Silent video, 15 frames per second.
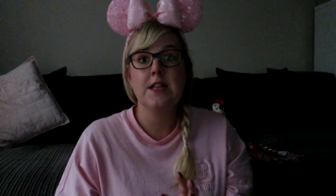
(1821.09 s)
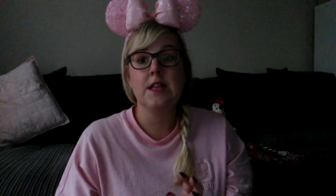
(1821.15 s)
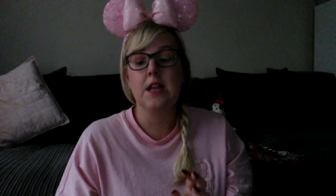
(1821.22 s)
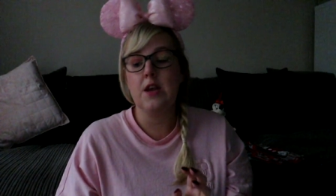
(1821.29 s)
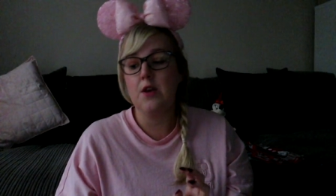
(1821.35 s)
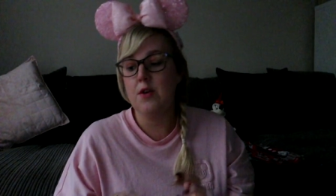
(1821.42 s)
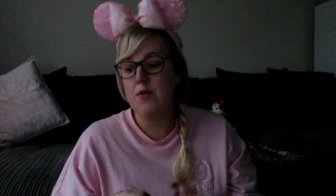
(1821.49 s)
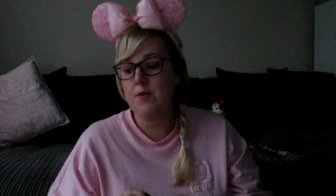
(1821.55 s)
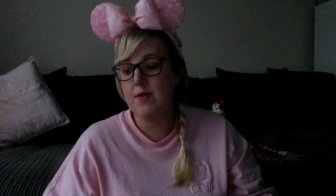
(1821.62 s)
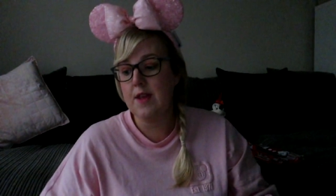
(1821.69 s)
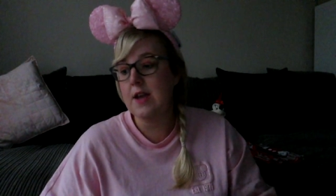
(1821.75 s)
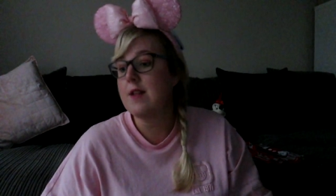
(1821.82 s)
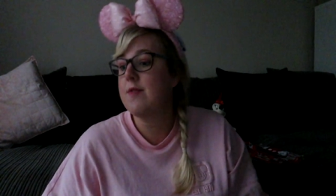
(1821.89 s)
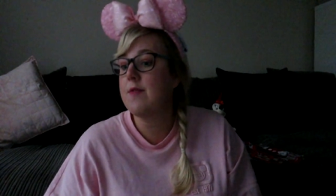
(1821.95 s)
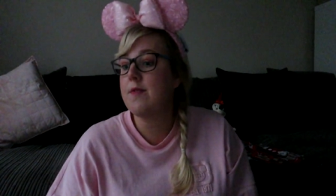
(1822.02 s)
So
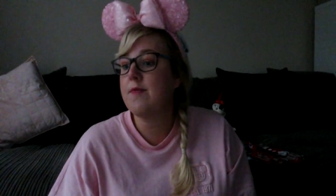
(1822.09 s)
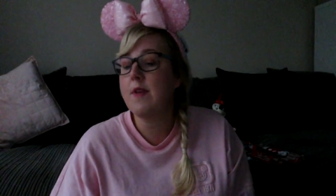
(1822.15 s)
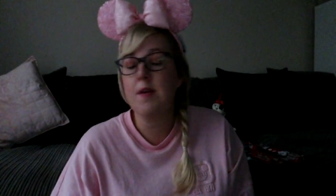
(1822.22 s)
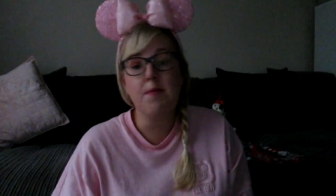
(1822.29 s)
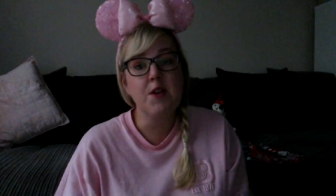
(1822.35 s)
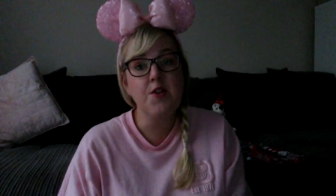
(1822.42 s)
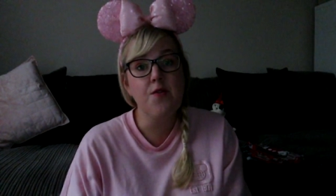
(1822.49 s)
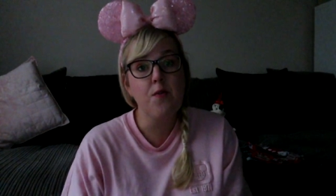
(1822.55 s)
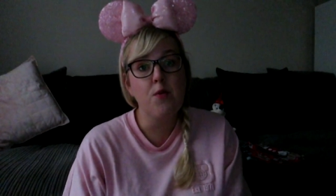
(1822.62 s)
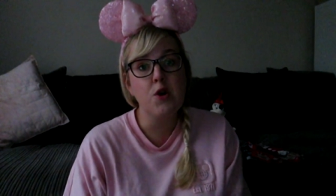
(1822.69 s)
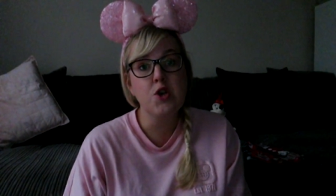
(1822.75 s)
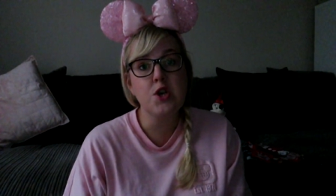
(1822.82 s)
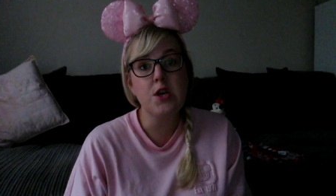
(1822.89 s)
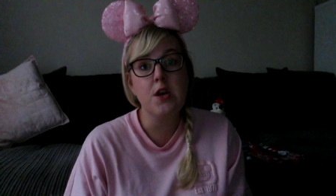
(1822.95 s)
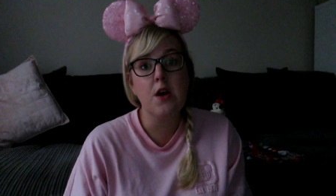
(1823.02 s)
thanks for much for
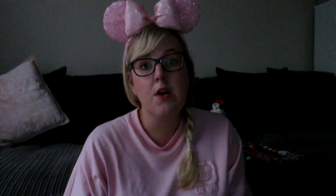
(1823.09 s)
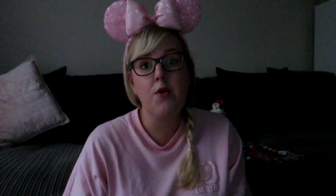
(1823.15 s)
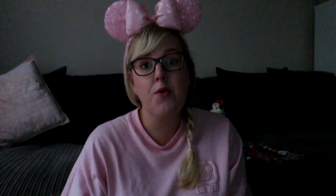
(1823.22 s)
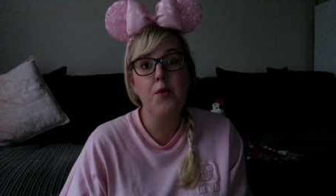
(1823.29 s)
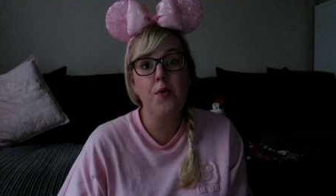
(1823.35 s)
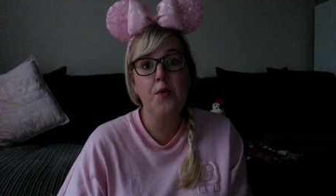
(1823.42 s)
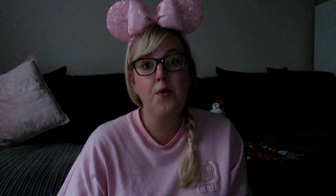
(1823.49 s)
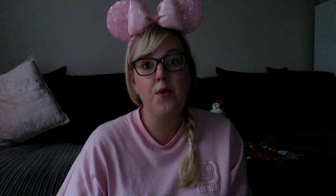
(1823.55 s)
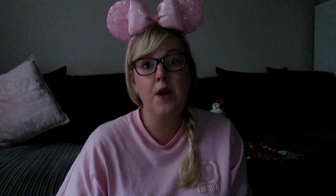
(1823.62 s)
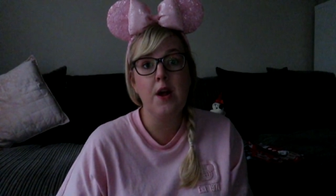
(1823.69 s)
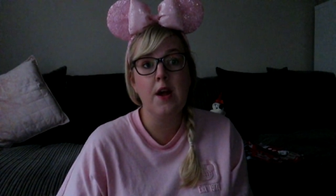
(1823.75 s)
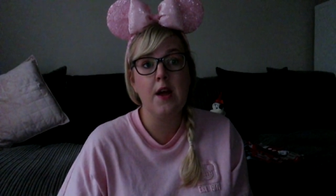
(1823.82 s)
watching our haul.